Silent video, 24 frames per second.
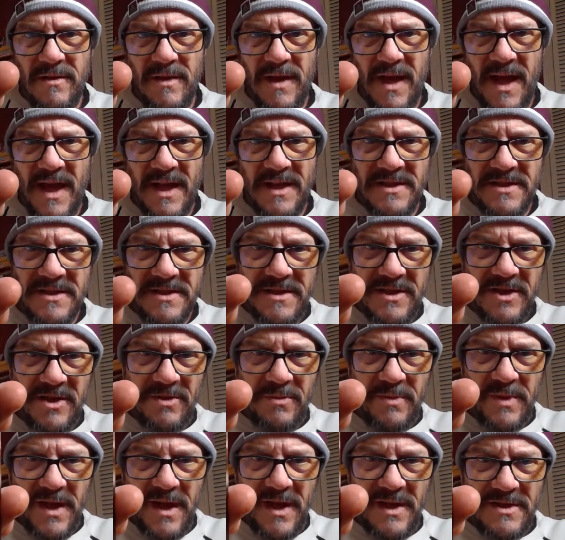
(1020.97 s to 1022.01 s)
edges here
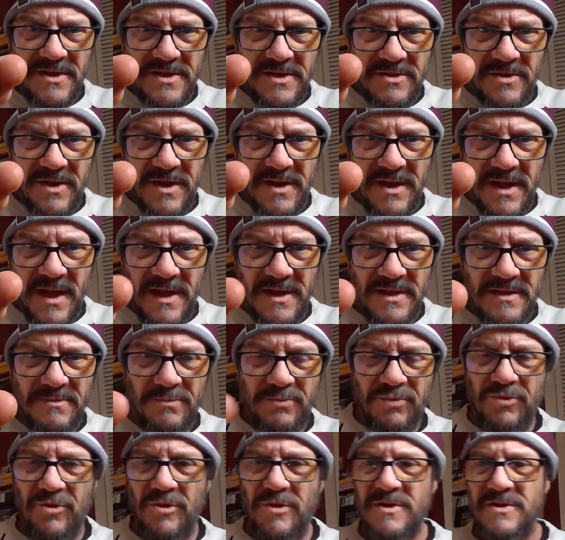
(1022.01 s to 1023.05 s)
behind the streak. That's
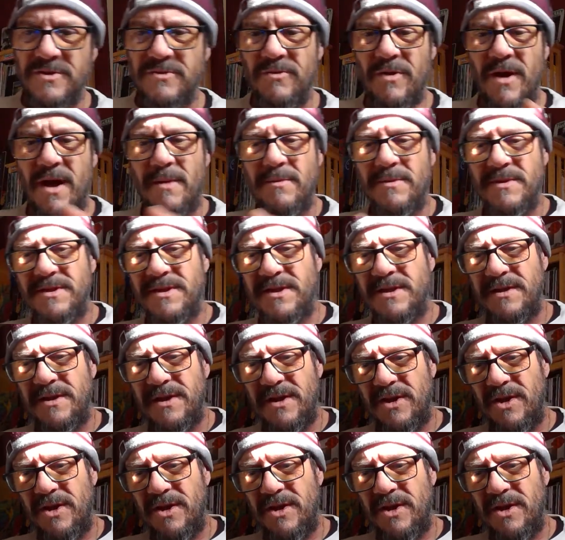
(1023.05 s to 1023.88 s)
Brooks Robinson, the